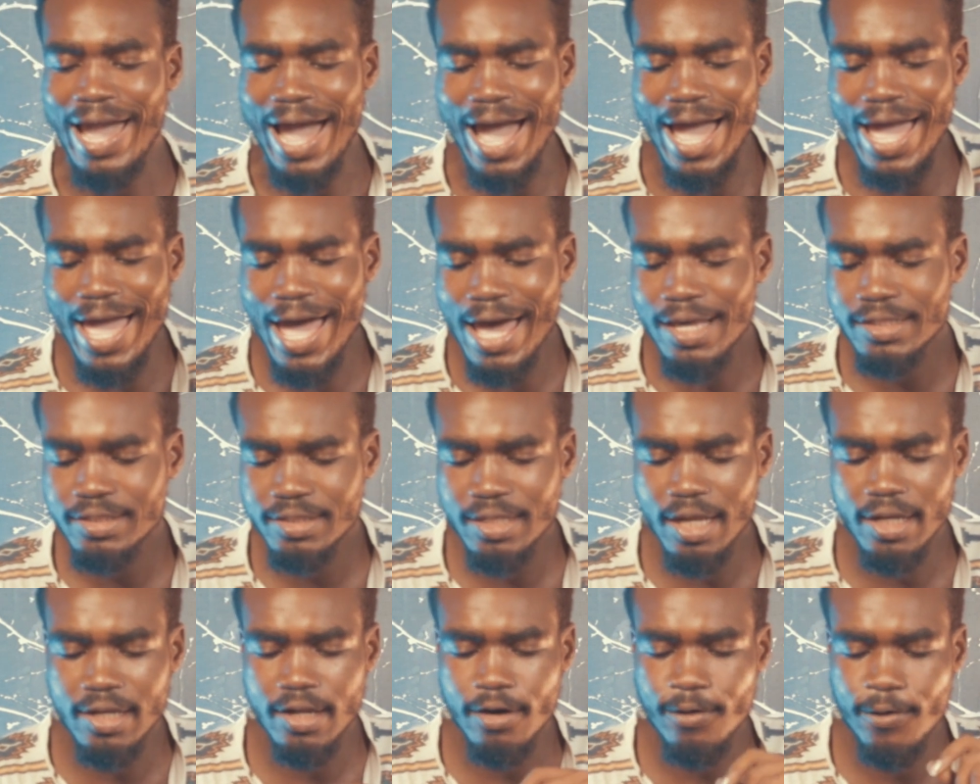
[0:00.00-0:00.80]
I
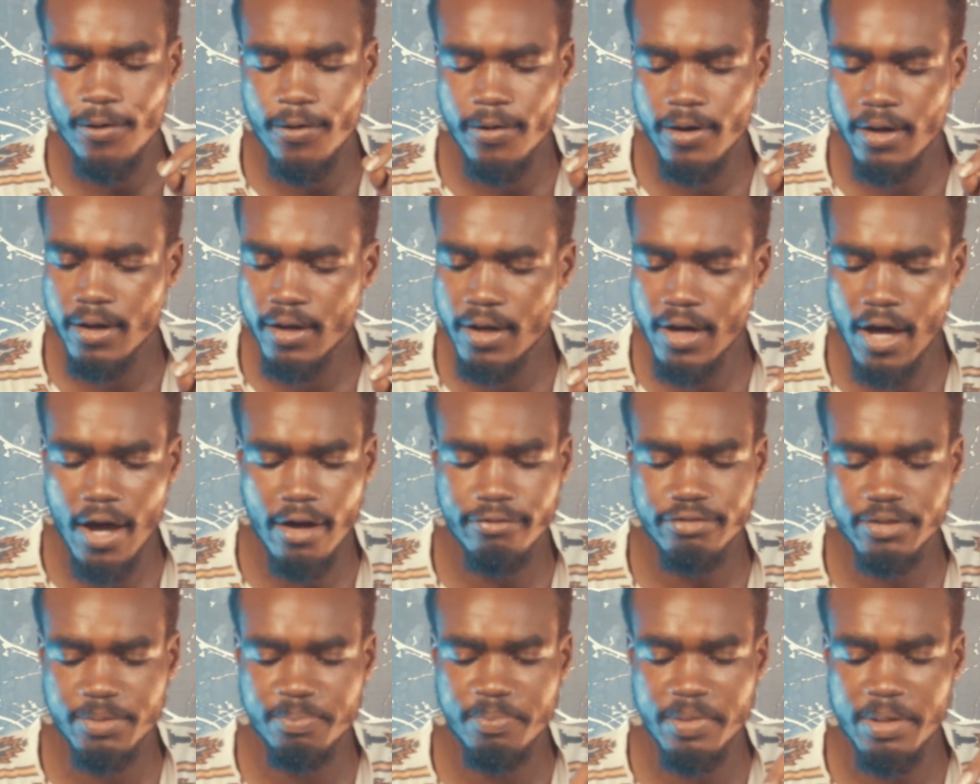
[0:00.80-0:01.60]
asked that the
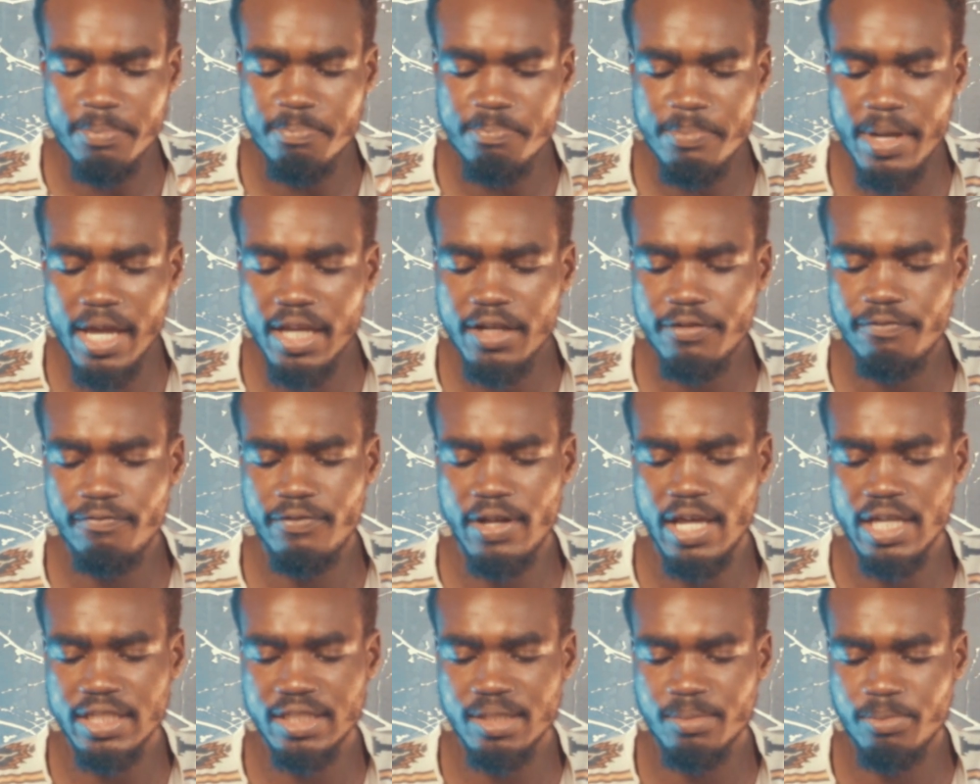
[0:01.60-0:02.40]
cuffs be made
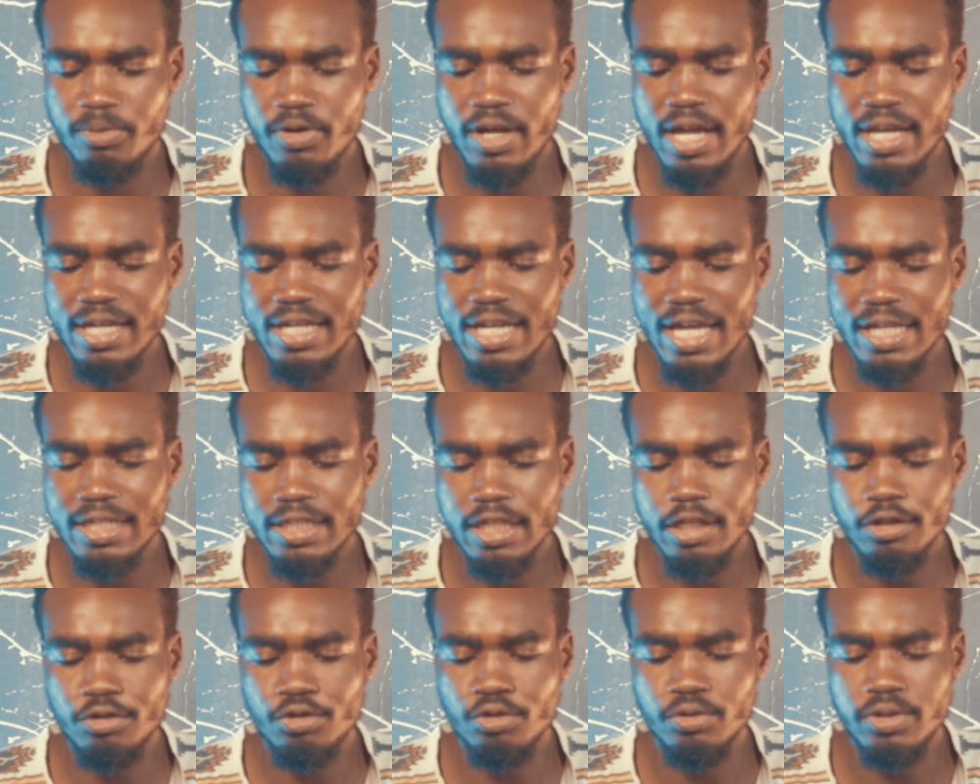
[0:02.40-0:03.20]
flexible and
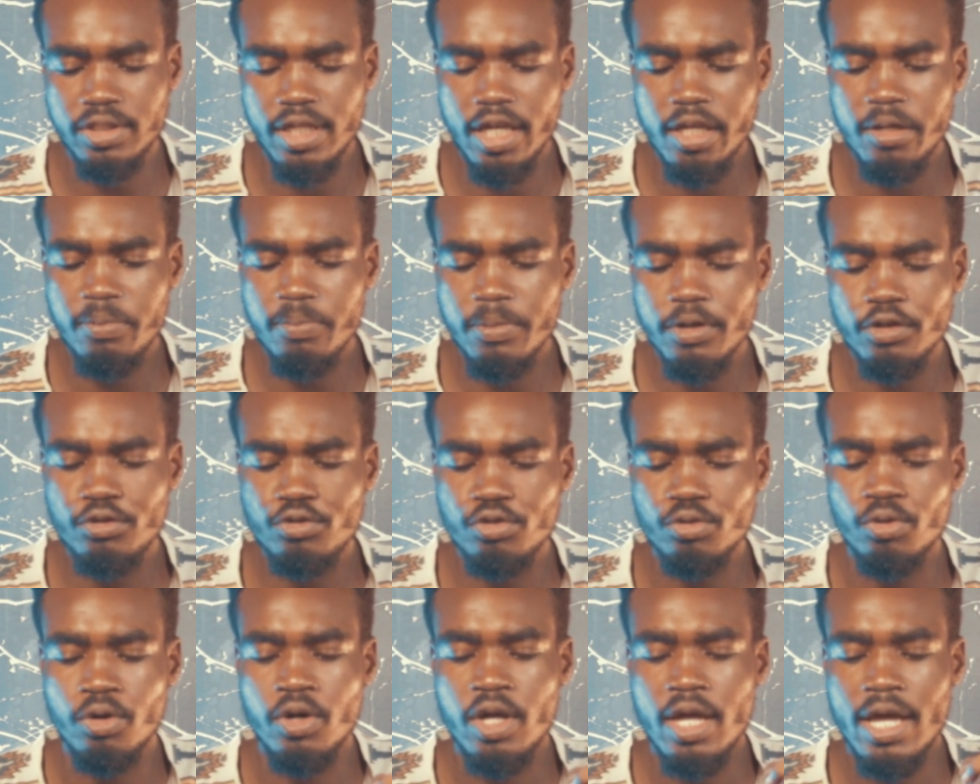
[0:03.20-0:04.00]
that they should take me
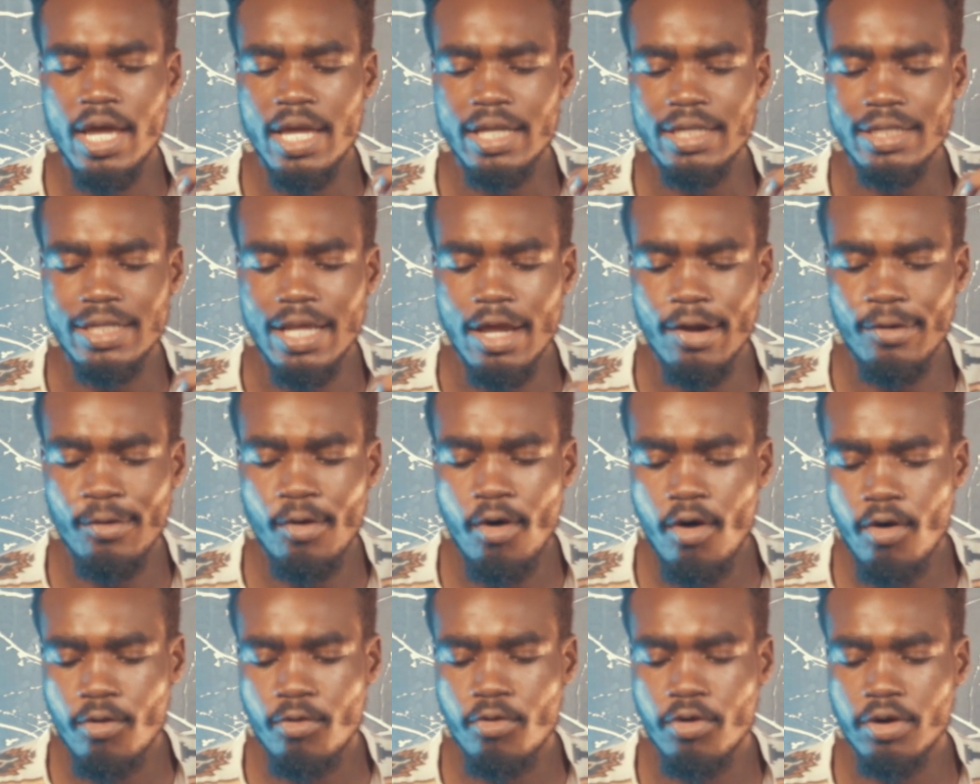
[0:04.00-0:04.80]
to the
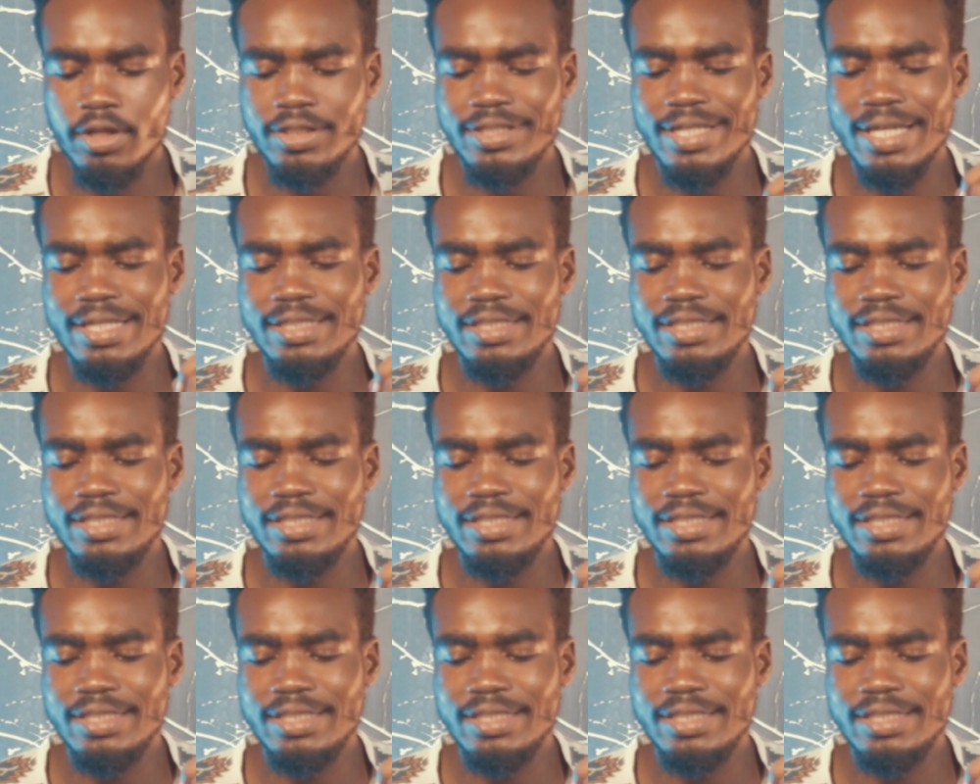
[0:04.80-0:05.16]
law court